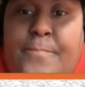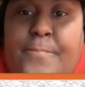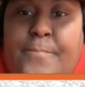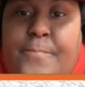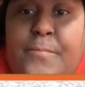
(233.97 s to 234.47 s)

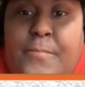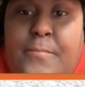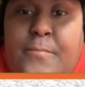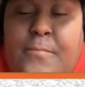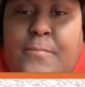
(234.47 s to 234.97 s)

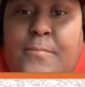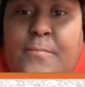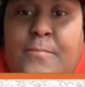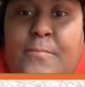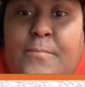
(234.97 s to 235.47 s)

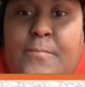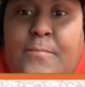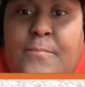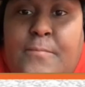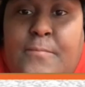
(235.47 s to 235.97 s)

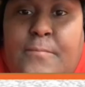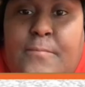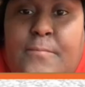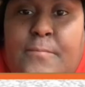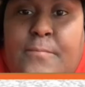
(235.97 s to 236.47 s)

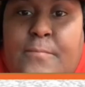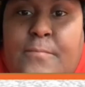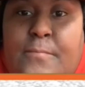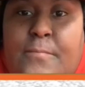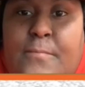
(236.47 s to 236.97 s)

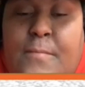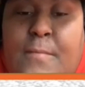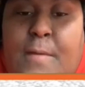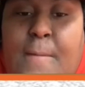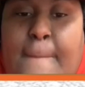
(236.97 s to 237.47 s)

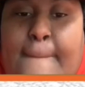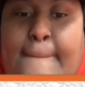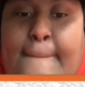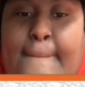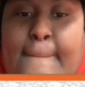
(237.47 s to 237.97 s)

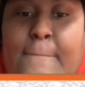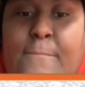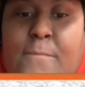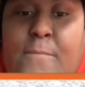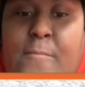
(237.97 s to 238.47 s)

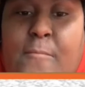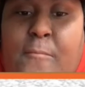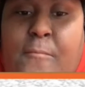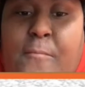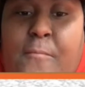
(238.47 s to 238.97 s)

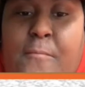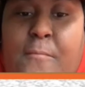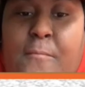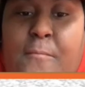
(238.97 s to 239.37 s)
No words are spoken by the person on screen.